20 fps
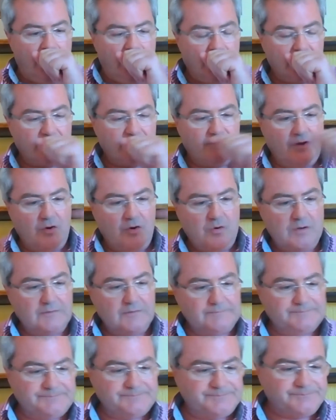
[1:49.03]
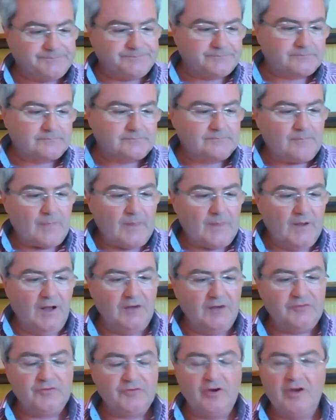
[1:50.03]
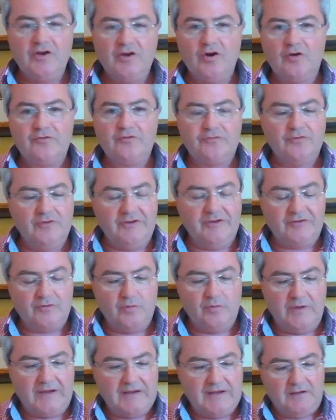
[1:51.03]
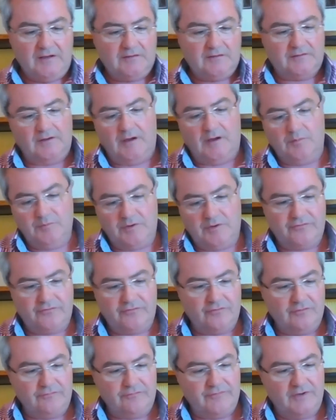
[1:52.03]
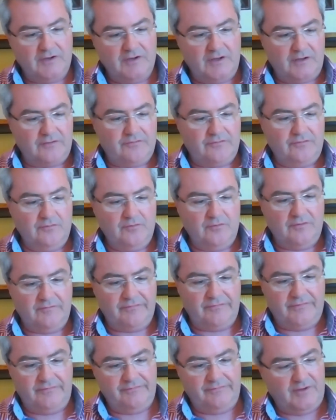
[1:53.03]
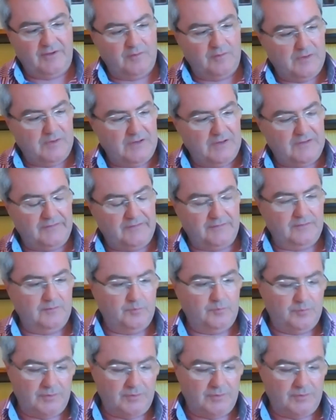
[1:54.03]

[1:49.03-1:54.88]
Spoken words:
So I'll try and go through this quickly because I'm not sure if I'll get through it in 15 minutes,